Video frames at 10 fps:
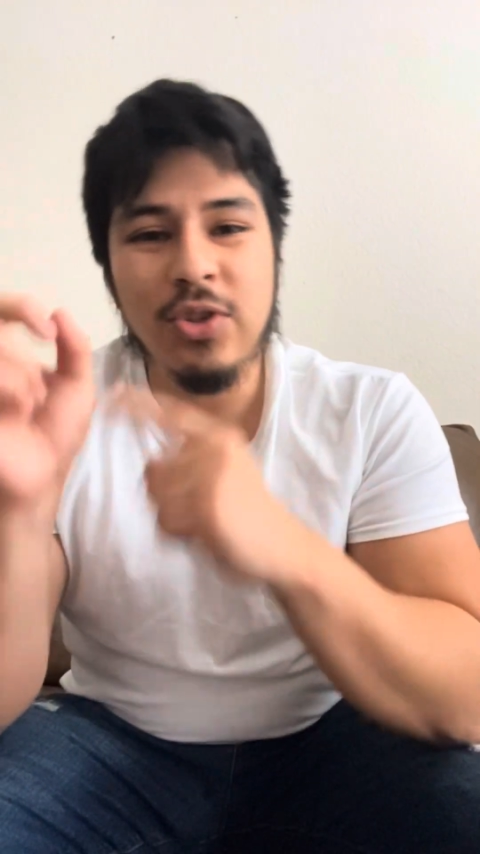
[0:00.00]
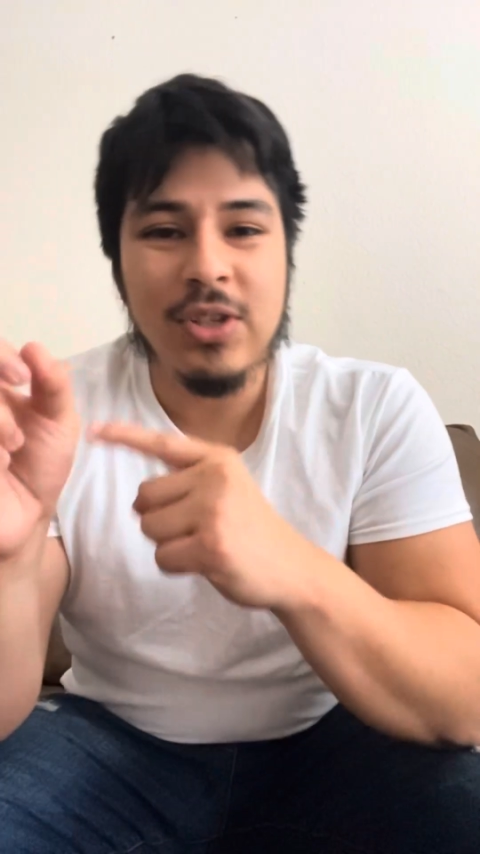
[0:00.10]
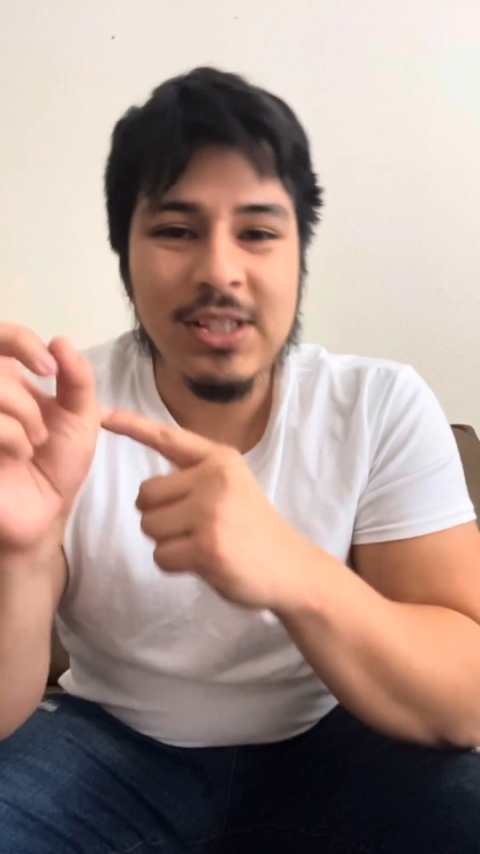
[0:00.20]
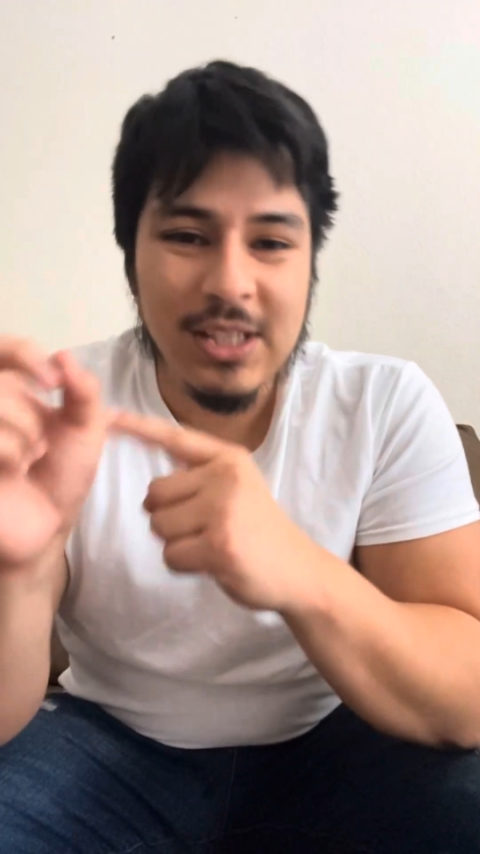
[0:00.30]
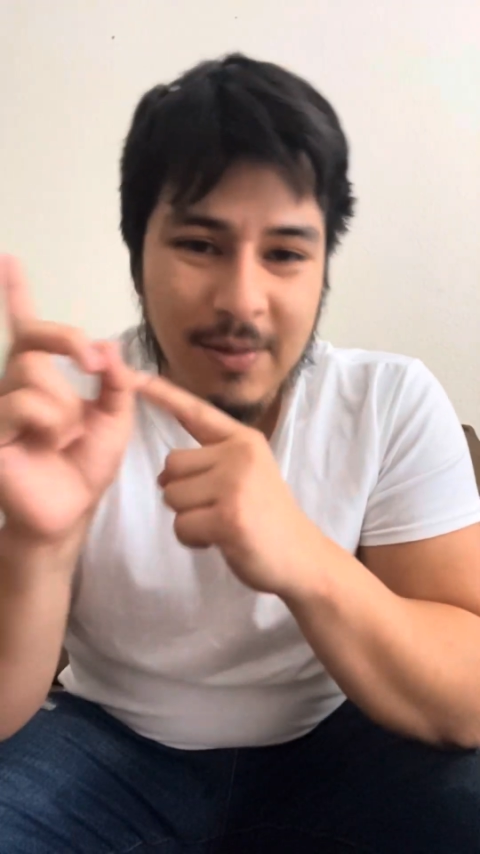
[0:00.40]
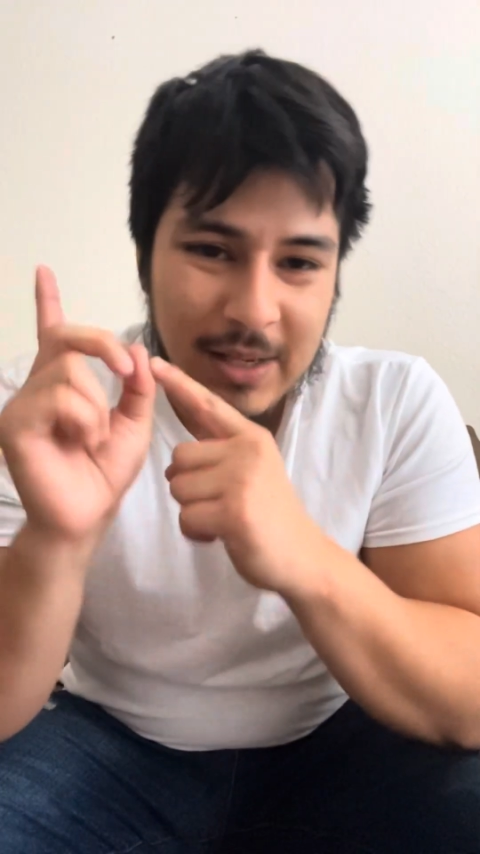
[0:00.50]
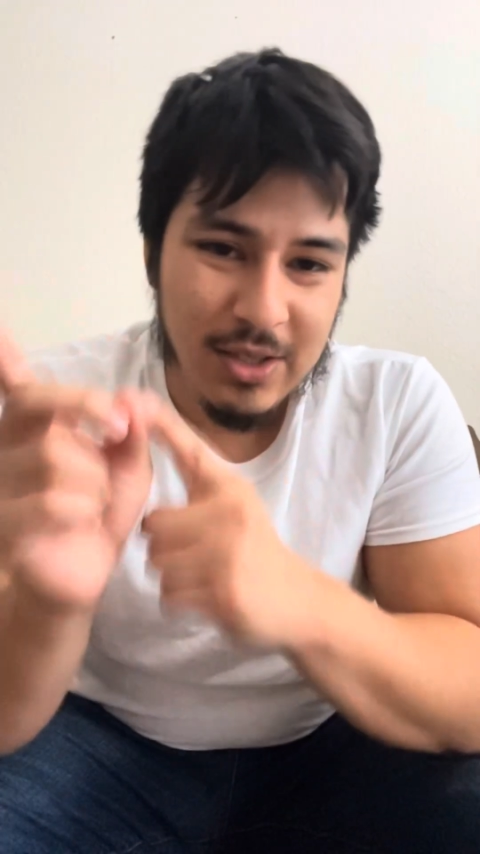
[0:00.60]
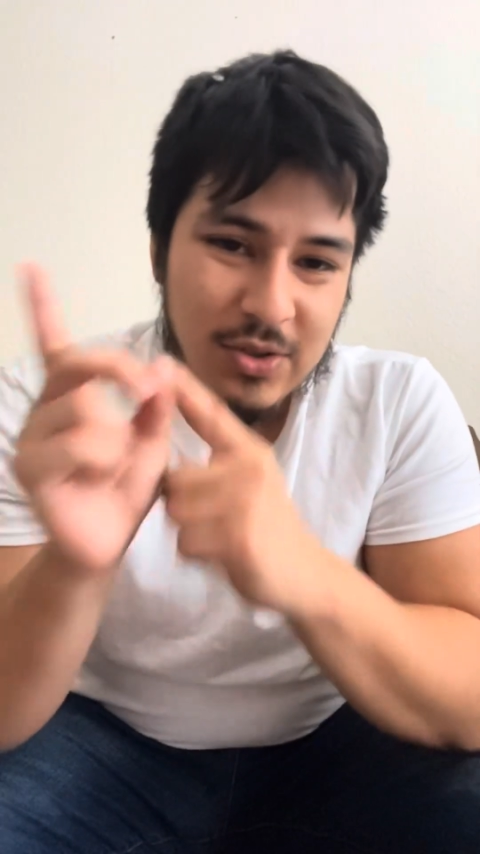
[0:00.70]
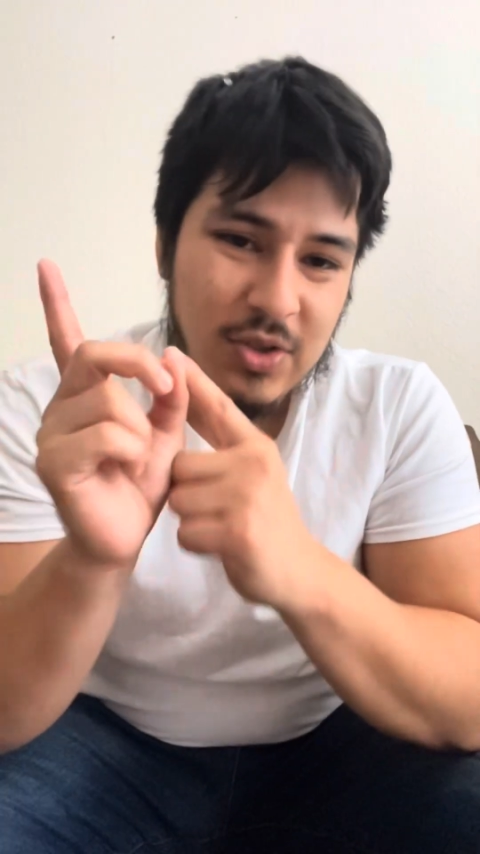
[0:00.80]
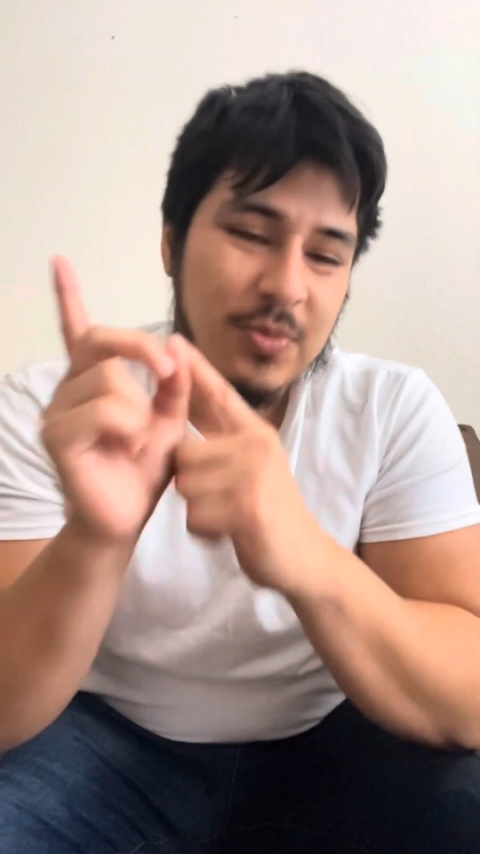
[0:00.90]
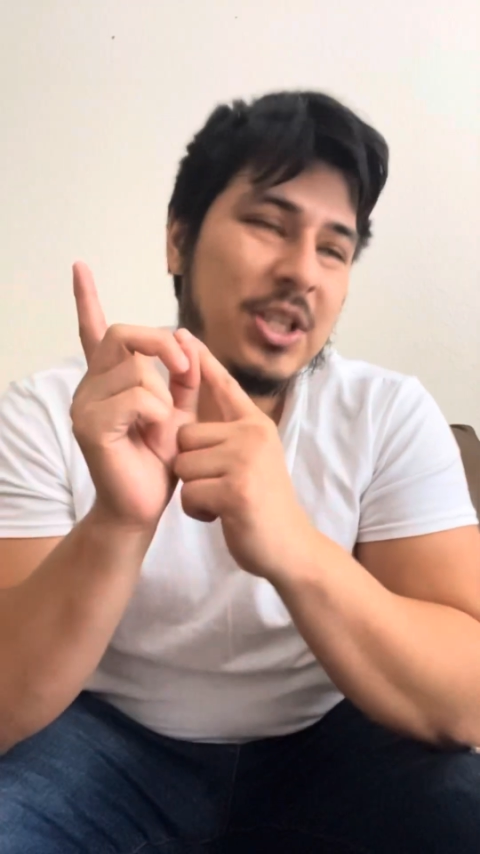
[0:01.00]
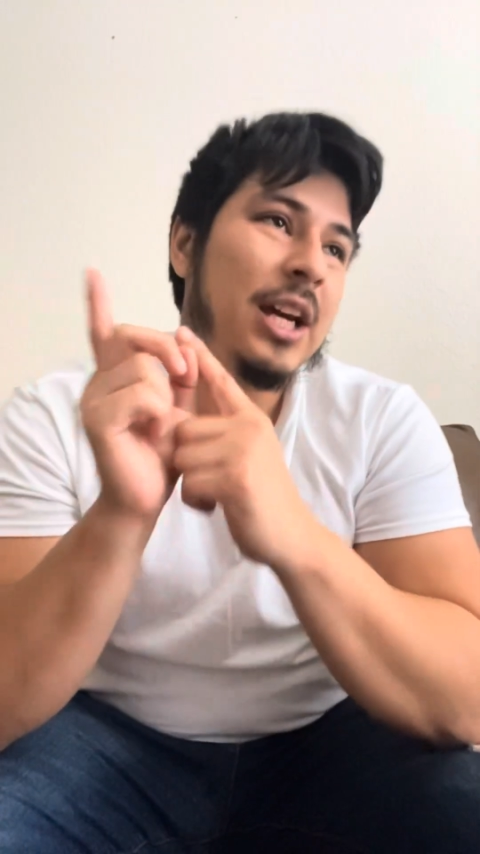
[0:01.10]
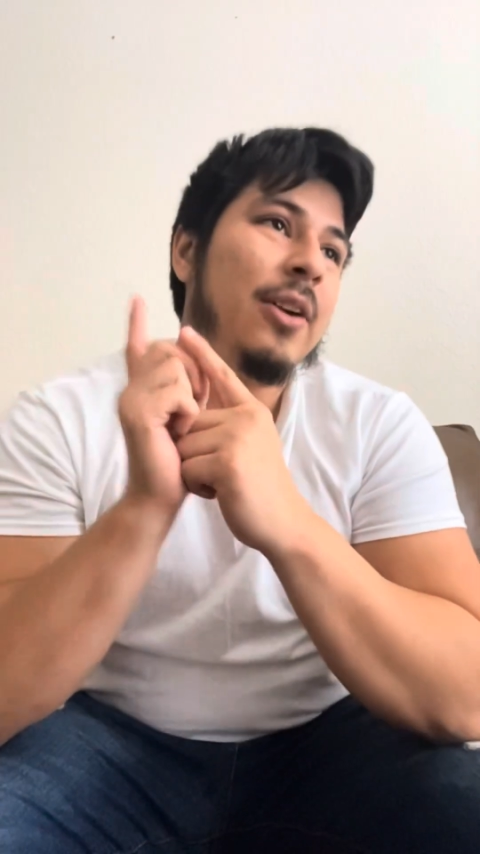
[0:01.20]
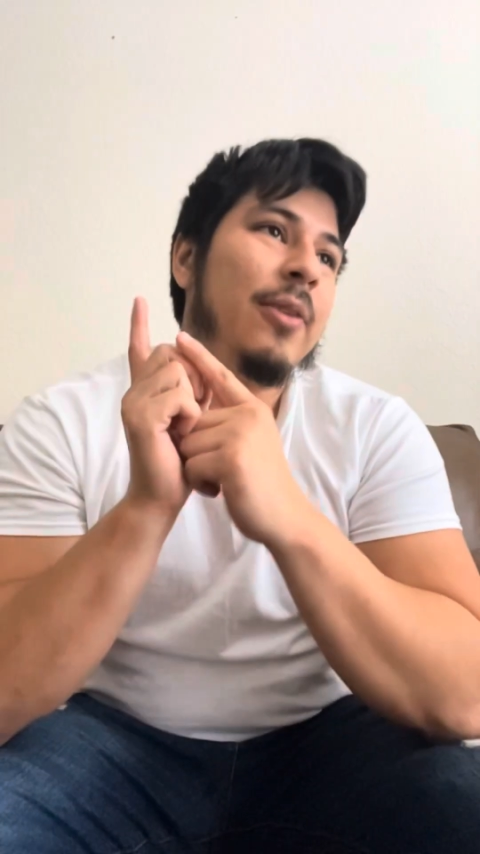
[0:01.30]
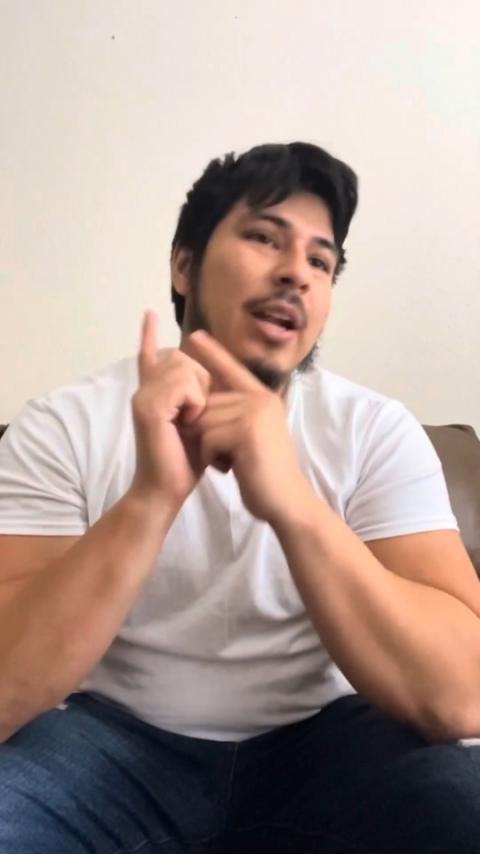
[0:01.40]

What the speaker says: you can see on my YouTube channel,